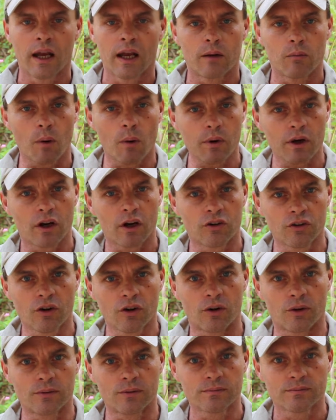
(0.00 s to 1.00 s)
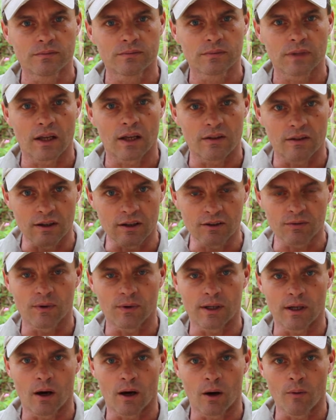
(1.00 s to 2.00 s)
And what we're going to do in this
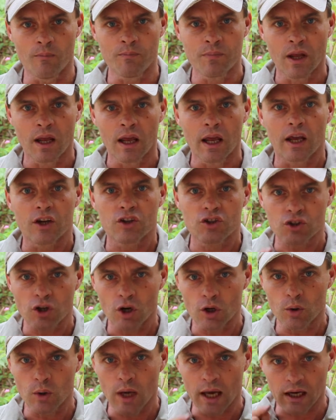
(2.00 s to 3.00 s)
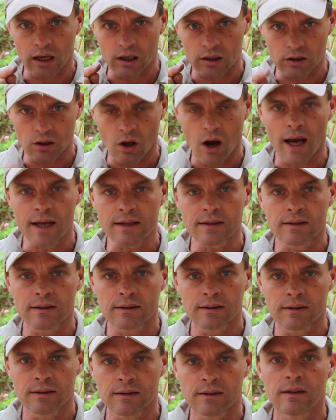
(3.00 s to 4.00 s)
video is show you how to light
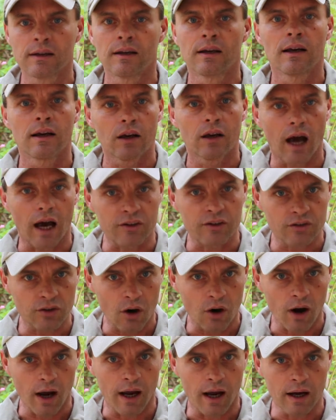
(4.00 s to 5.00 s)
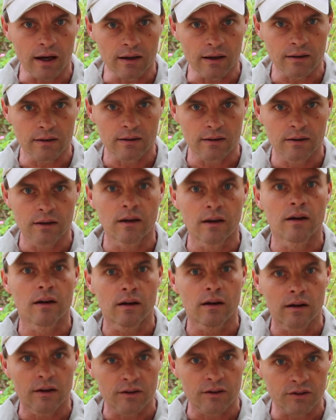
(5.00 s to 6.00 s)
a tyre
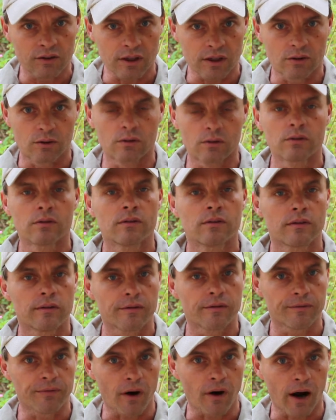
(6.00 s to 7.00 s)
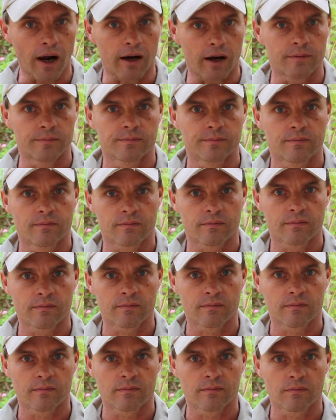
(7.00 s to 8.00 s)
signal fire.
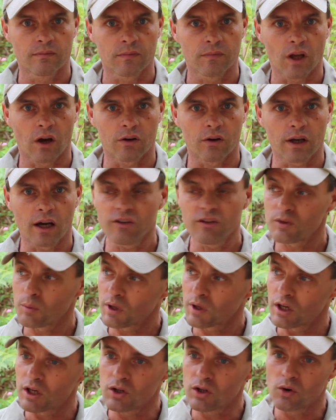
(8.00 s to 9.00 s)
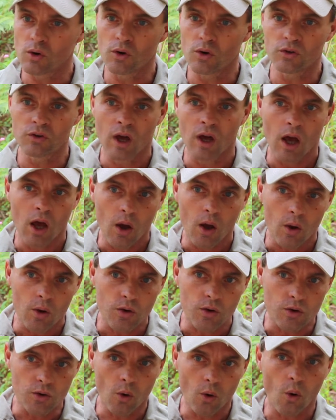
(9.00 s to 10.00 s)
Okay, so we're going to use
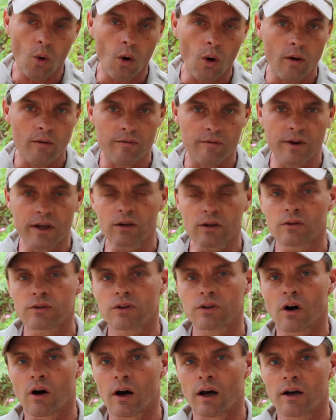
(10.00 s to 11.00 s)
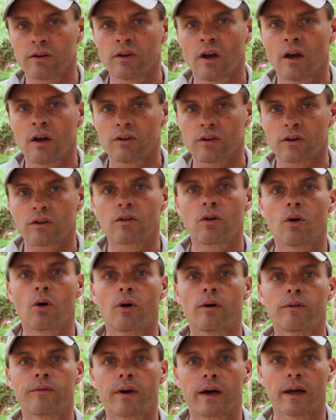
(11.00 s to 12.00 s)
your vehicle tyres to
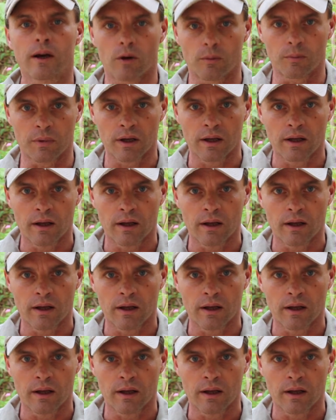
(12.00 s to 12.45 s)
call for help.